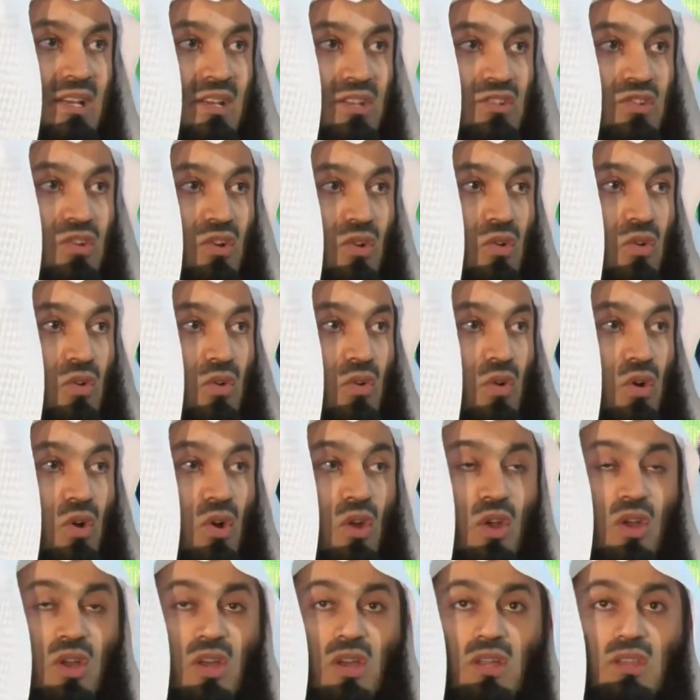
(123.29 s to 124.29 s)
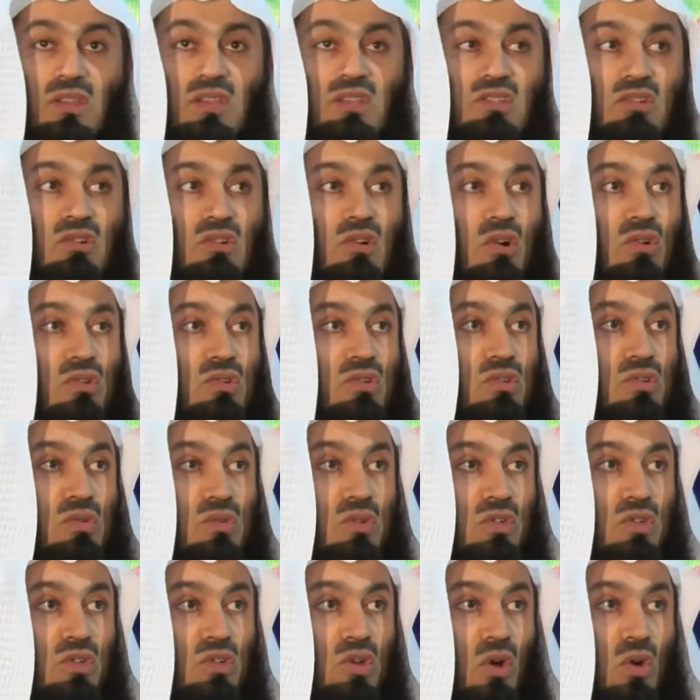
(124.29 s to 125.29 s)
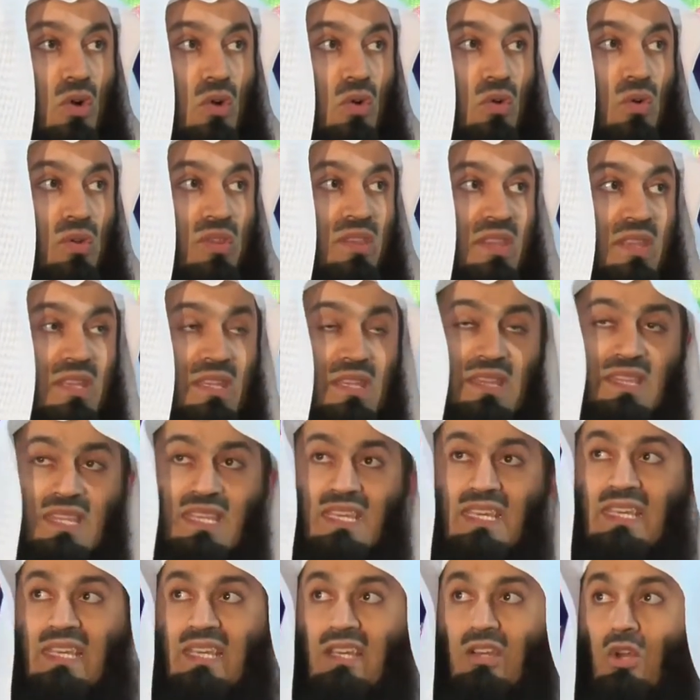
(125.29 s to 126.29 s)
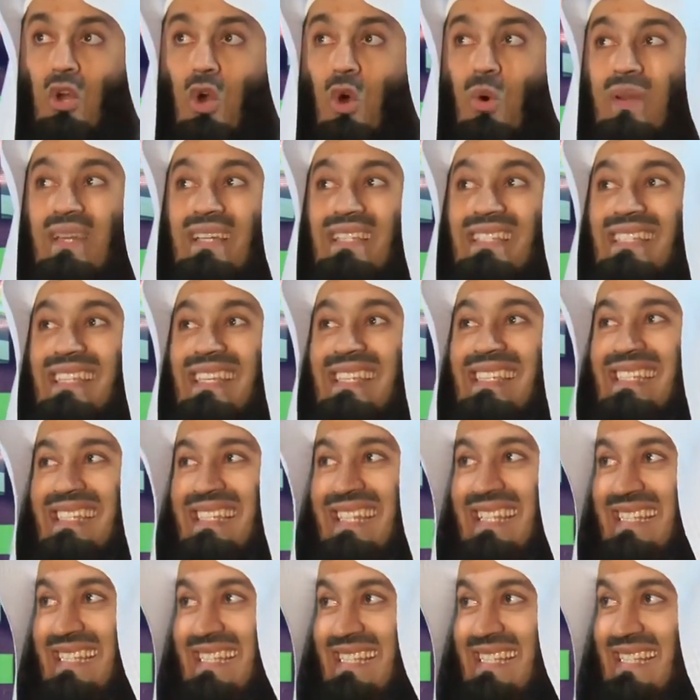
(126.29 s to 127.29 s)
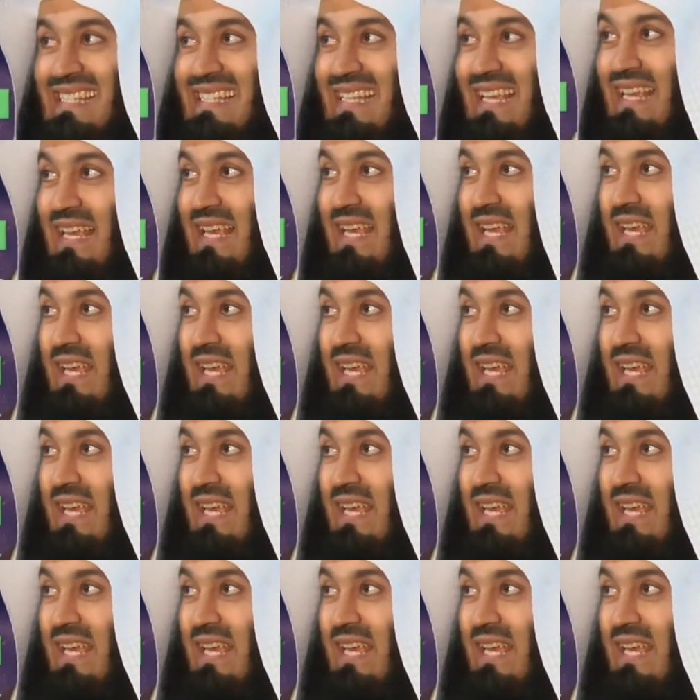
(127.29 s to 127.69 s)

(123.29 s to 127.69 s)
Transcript: So this goes to show the coexistence.